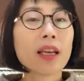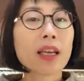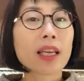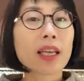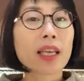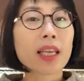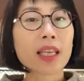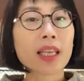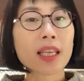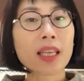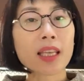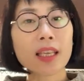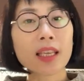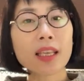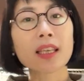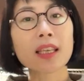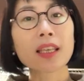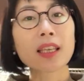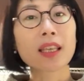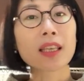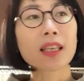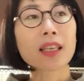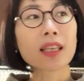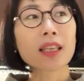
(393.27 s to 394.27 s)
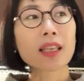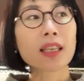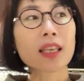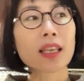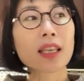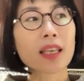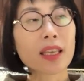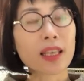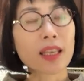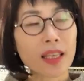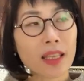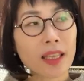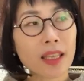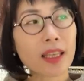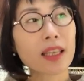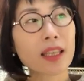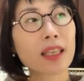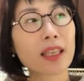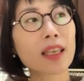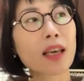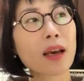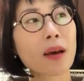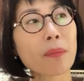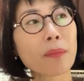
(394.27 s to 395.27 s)
he
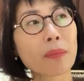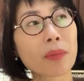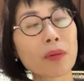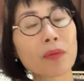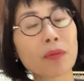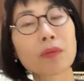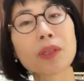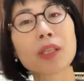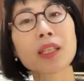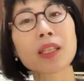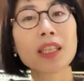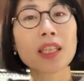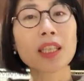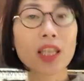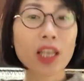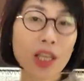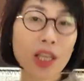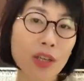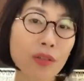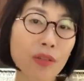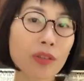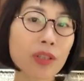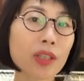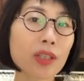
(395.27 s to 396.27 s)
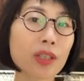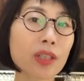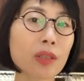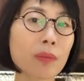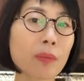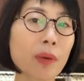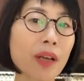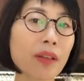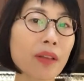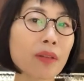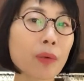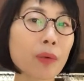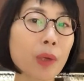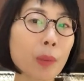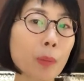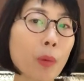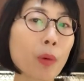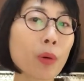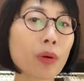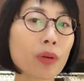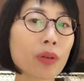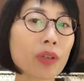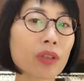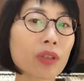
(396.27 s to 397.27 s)
he can be really curious about the
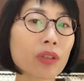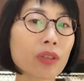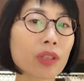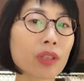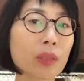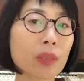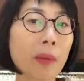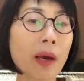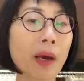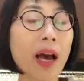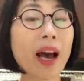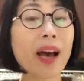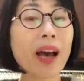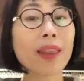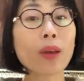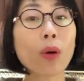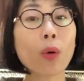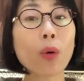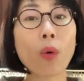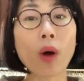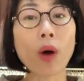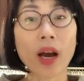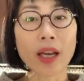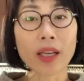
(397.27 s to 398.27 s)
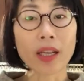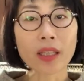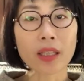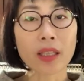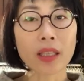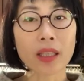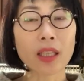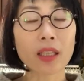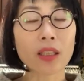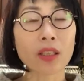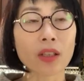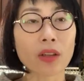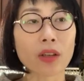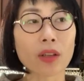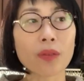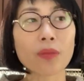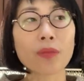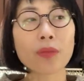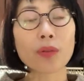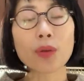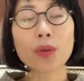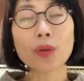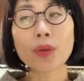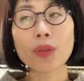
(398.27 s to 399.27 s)
reporters but otherwise you know
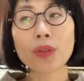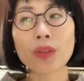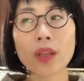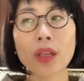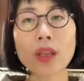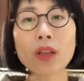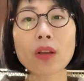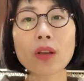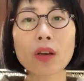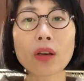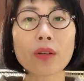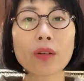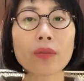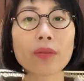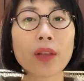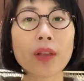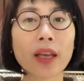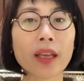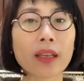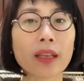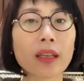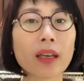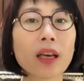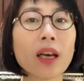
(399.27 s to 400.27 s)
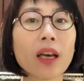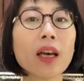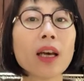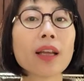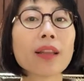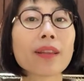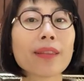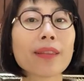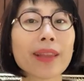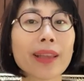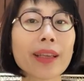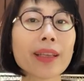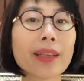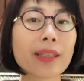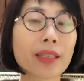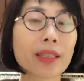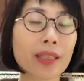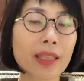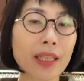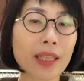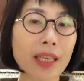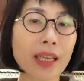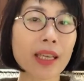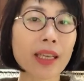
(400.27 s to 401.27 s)
if you think of like this
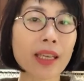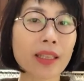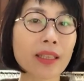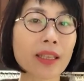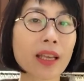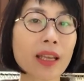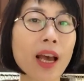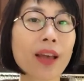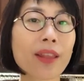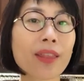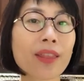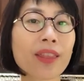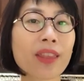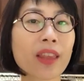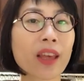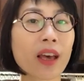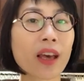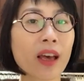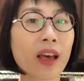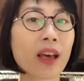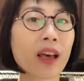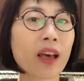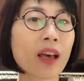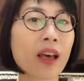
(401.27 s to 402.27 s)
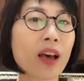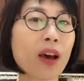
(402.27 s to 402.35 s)
is the